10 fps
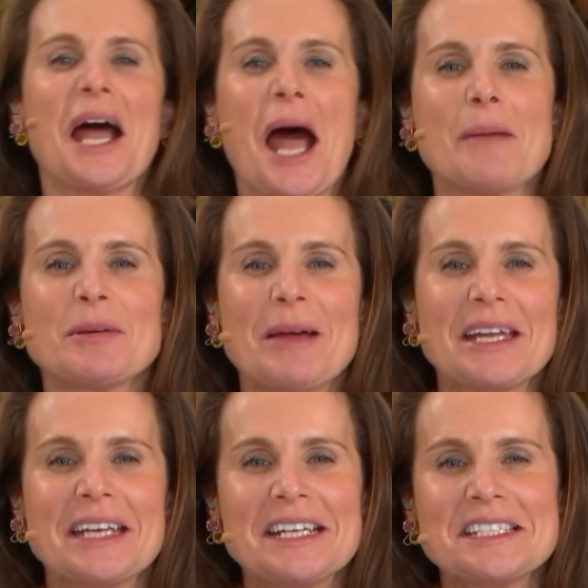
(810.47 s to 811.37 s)
I'm Rebecca
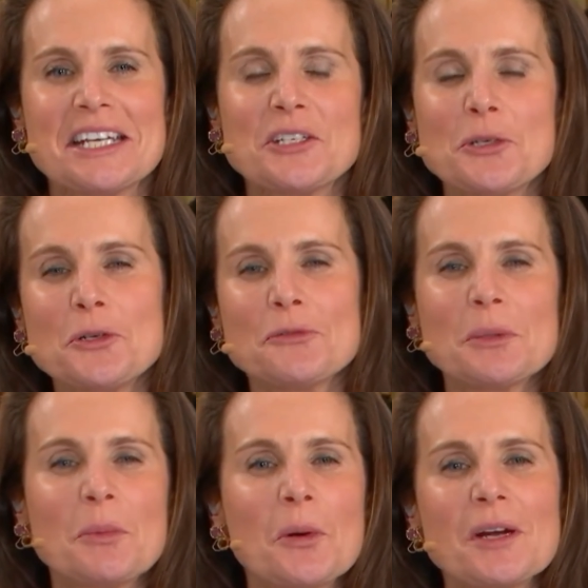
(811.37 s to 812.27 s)
Knight. Stay tuned for
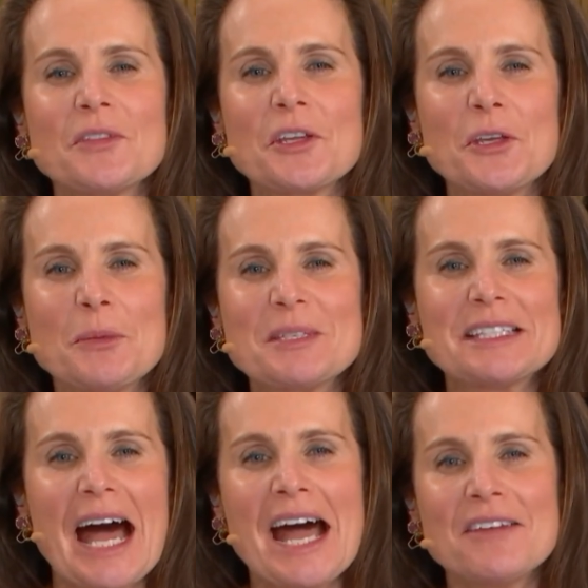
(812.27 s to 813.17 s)
more of theCUBE's
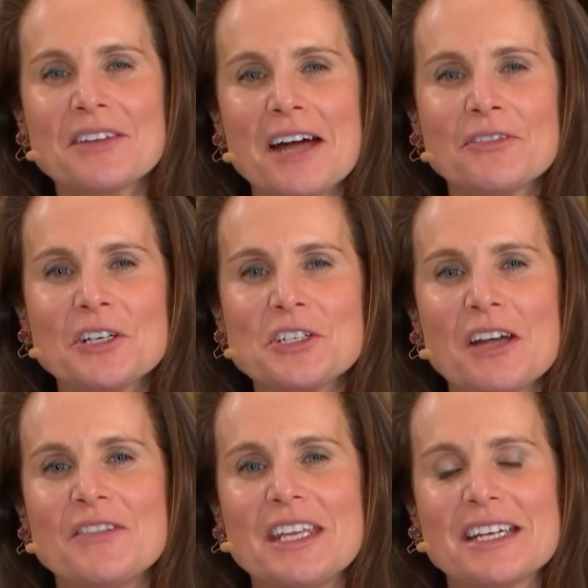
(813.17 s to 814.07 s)
live coverage
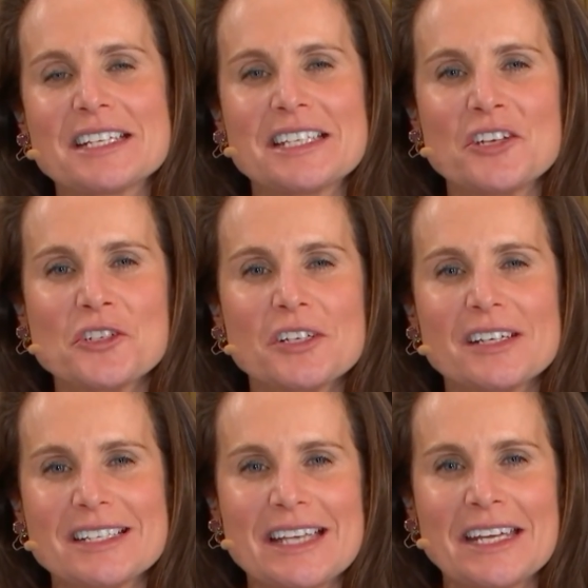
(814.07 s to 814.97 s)
of the Accenture
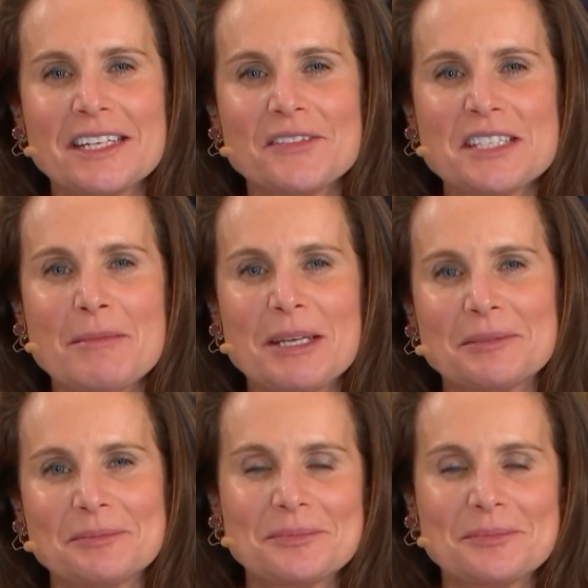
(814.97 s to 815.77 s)
Executive Summit.